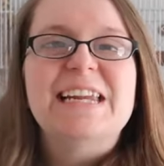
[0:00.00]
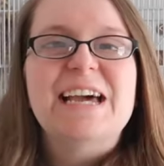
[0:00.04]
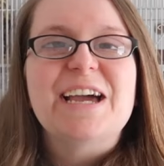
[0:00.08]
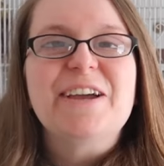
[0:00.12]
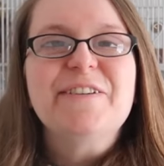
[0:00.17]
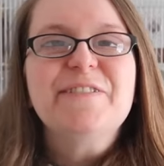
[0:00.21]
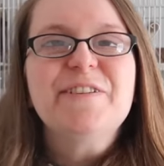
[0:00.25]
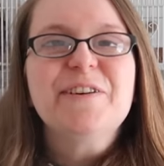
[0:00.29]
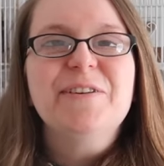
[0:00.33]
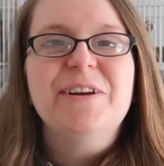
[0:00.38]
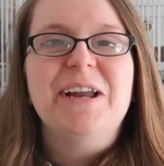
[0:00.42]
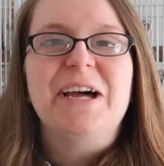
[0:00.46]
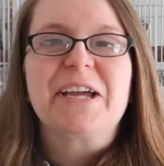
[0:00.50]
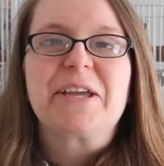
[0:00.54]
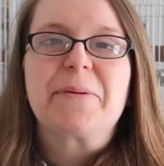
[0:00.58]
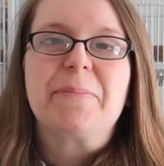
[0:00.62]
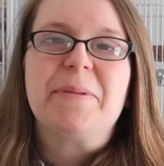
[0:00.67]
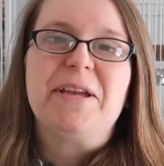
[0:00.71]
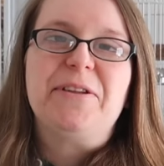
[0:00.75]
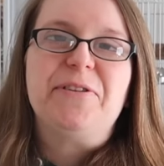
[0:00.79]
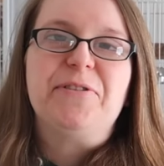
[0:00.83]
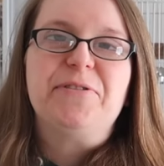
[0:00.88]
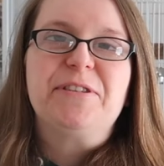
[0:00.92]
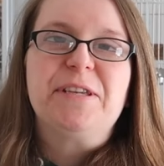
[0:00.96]
Now, if you're like
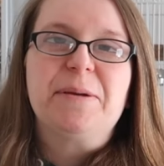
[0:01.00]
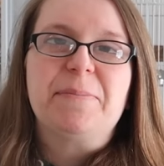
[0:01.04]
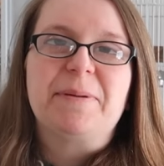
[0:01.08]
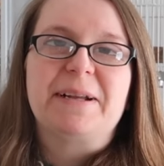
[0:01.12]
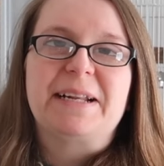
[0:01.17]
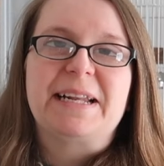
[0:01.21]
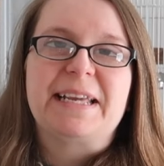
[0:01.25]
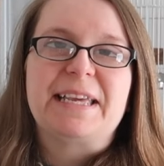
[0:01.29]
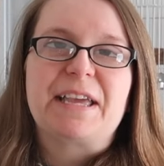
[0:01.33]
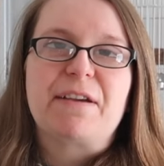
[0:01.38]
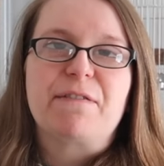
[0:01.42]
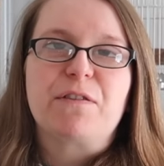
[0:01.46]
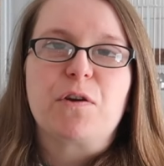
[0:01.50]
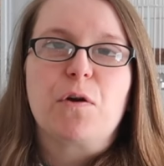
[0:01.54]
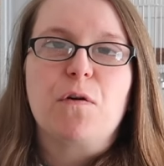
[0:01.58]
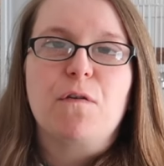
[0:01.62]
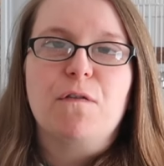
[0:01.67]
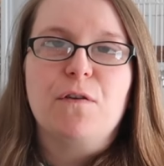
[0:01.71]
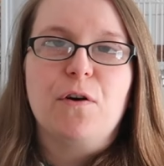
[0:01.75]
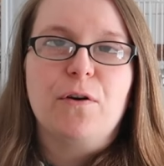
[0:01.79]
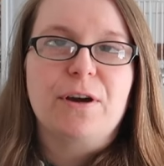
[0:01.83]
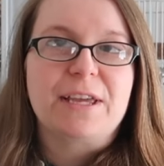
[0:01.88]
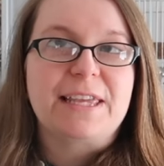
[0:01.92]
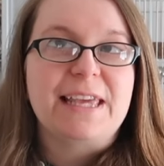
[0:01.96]
me and you typically give your
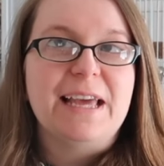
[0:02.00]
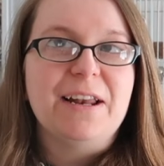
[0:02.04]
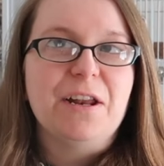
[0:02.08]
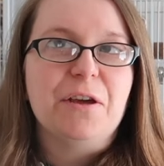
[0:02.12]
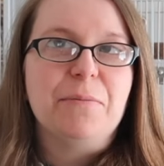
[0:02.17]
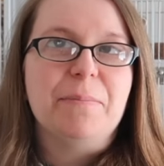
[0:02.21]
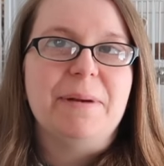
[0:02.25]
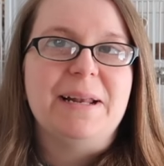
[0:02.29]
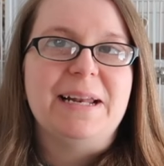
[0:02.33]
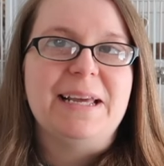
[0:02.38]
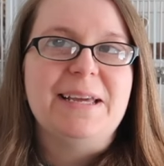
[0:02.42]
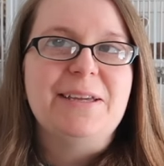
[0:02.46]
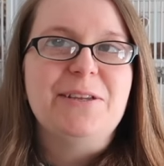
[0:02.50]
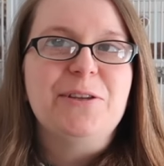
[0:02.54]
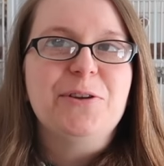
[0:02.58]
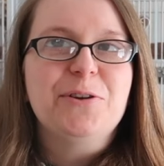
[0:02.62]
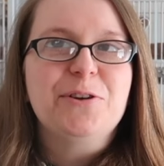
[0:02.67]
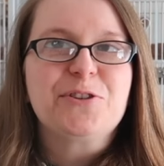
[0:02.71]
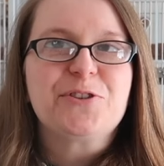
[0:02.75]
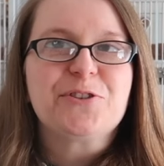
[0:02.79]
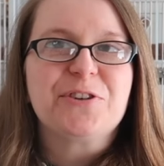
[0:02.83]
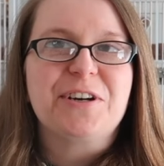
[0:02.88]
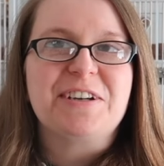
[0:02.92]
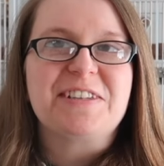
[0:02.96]
flock yellow millet, you
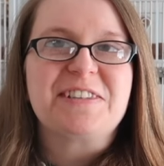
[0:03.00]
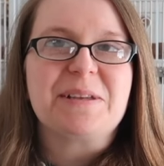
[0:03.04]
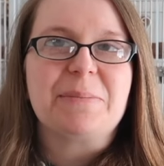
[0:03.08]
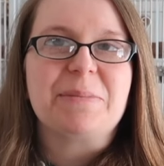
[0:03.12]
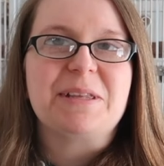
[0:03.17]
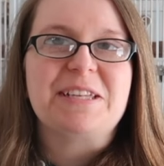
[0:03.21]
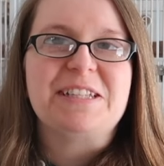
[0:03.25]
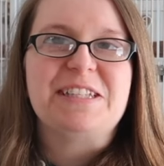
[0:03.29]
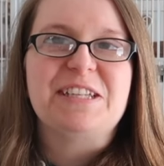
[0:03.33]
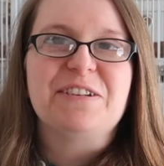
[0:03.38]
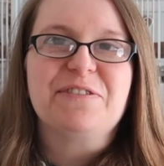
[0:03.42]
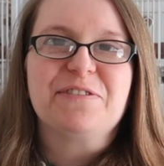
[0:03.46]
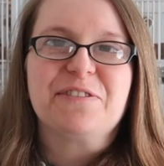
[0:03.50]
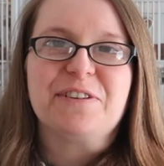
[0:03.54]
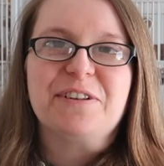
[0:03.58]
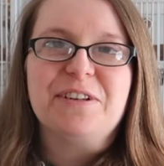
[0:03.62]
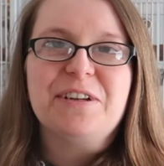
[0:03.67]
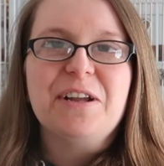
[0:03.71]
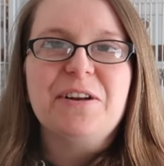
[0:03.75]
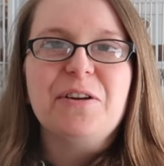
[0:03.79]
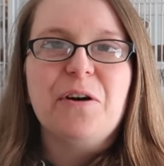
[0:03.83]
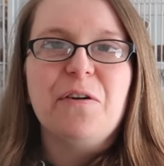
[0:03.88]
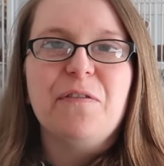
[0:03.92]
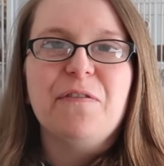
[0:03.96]
can try something different
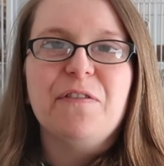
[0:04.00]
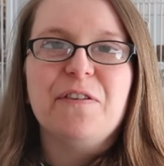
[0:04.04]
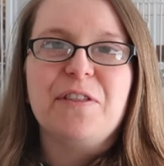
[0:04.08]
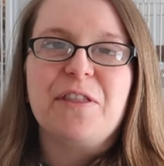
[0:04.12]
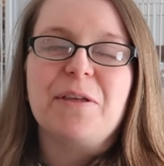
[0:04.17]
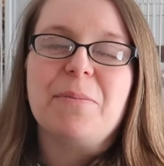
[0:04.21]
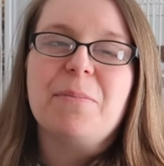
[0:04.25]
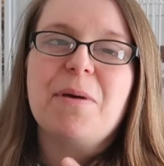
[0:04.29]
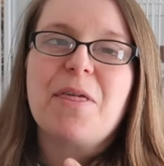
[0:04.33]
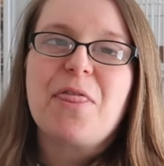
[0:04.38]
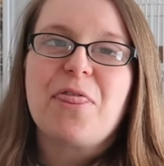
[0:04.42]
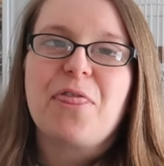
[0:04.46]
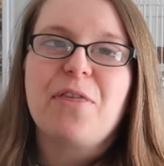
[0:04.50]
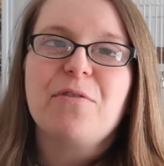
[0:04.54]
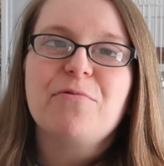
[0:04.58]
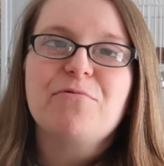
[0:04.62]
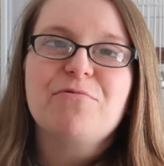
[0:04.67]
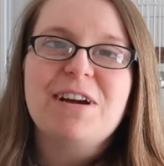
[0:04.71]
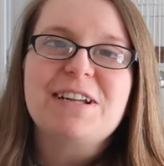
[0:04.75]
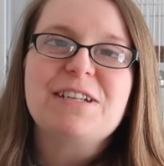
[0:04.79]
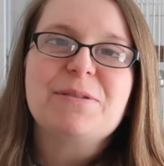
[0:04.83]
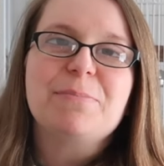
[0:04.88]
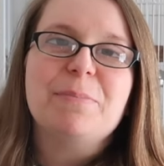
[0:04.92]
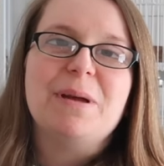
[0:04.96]
and offer them the
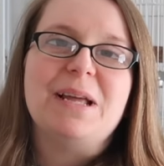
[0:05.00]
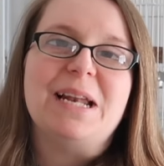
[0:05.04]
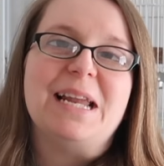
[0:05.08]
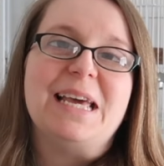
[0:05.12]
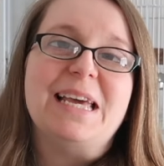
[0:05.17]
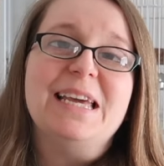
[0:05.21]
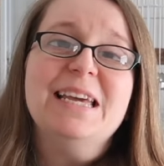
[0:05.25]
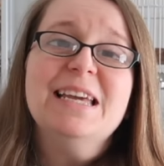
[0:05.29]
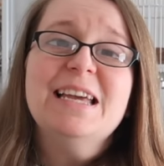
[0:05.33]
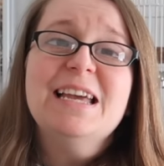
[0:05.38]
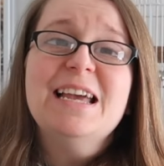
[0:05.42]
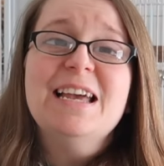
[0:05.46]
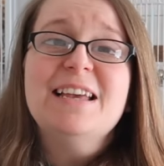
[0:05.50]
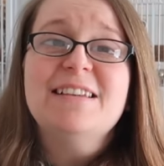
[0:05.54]
red millet.